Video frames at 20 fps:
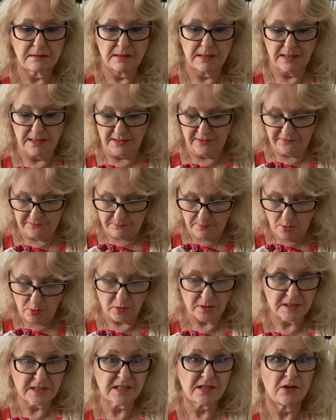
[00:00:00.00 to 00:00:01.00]
You've
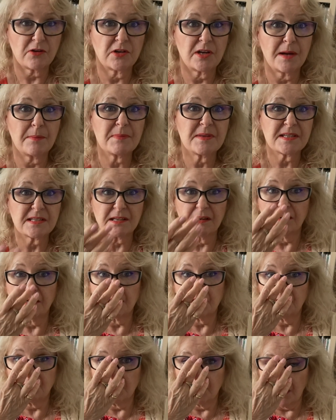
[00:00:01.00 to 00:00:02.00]
mock sewn up the side,
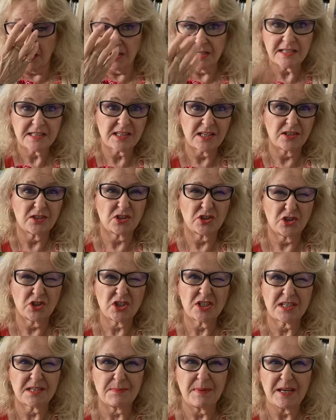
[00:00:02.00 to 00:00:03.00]
if you like, so
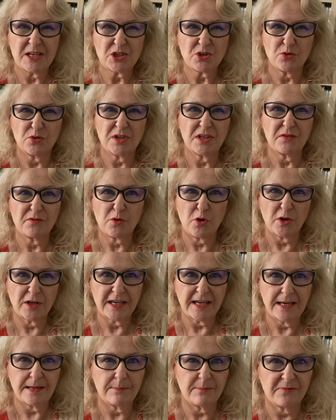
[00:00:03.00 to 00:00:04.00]
just to make sure you've got your
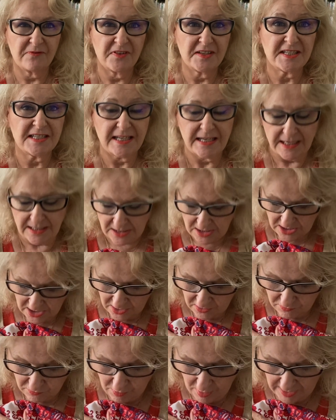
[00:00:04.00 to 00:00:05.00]
hip fitting
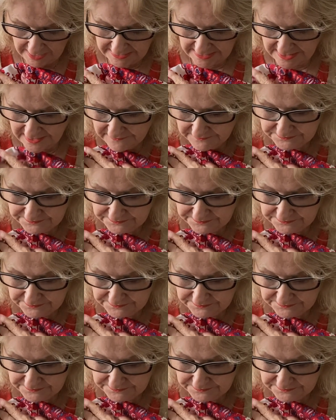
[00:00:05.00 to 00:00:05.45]
right.